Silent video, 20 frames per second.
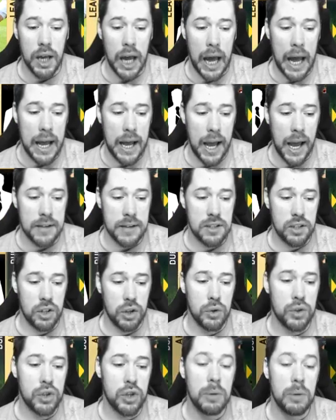As a
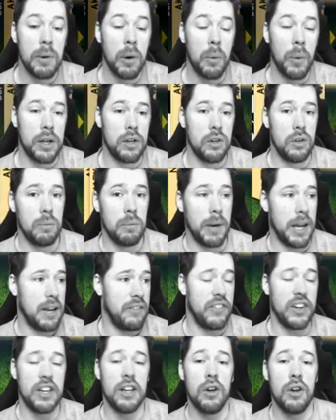YouTuber, when you
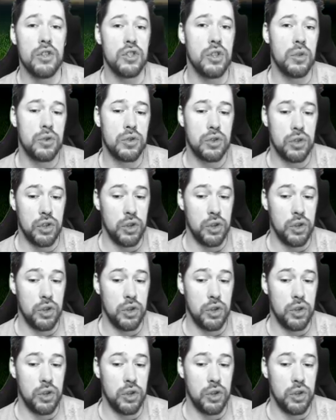make videos,